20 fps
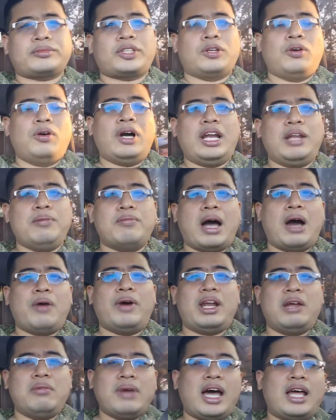Kung
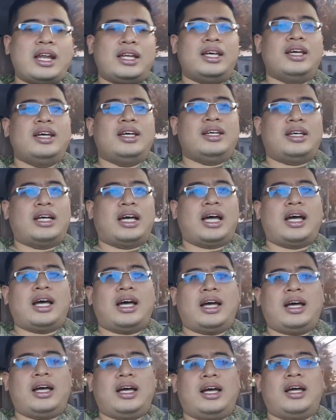halimbawa naman,
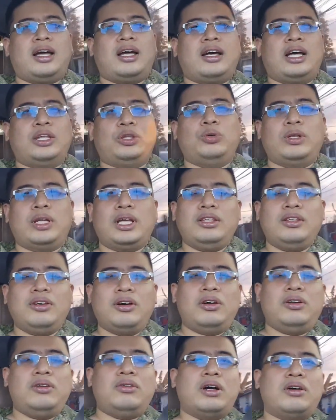katulad
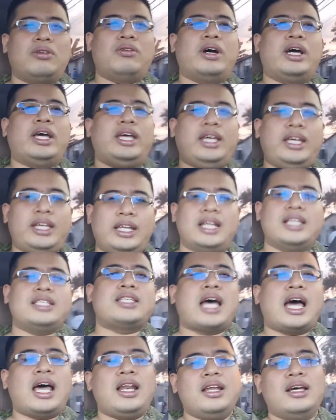ko nung ako ay
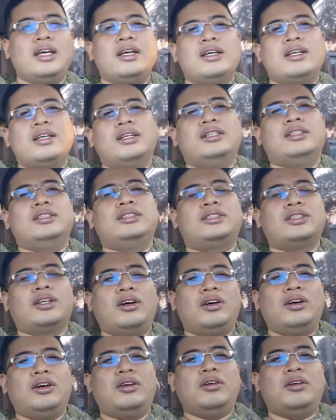kinasal,
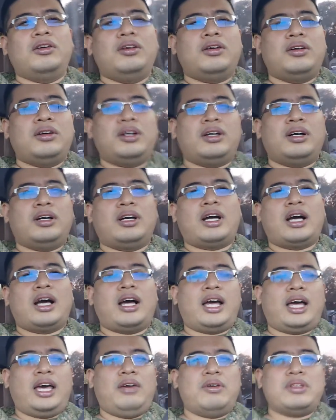so
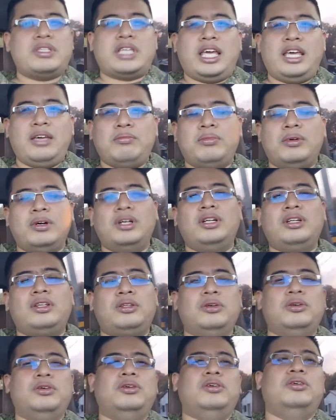I was able
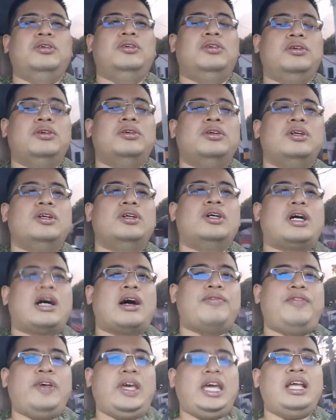to
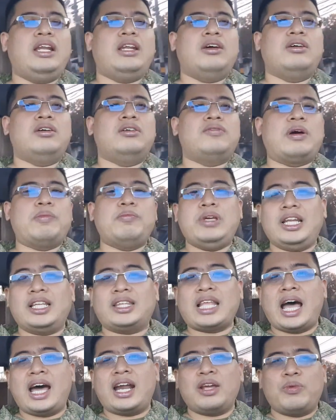avail of a
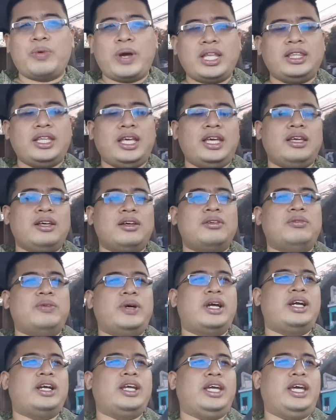military wedding
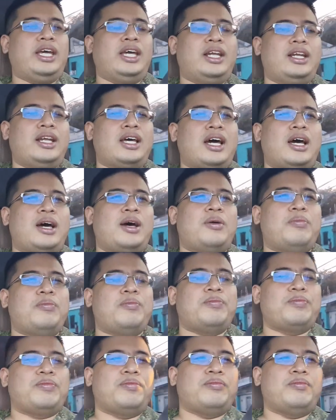wherein
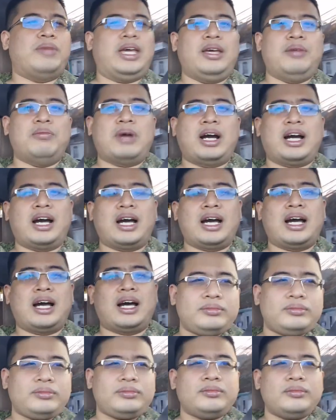may
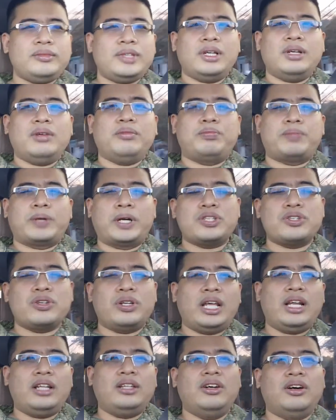mga
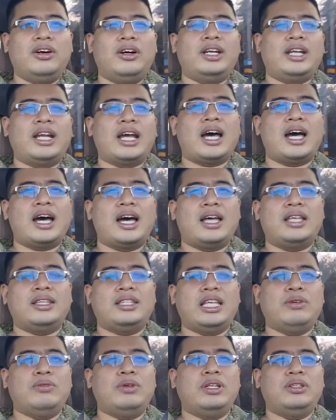personnel doon na
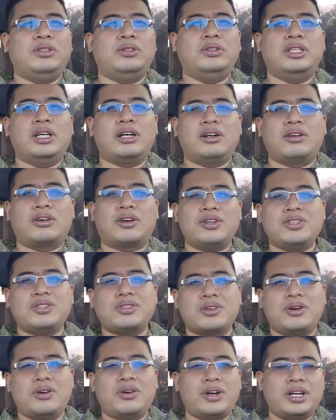they will do the cross
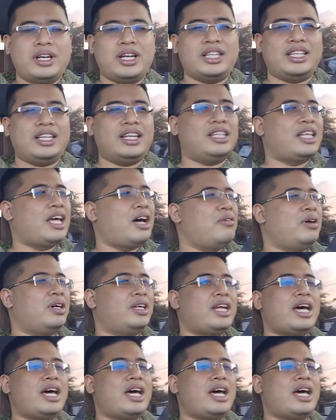sword na tinatawag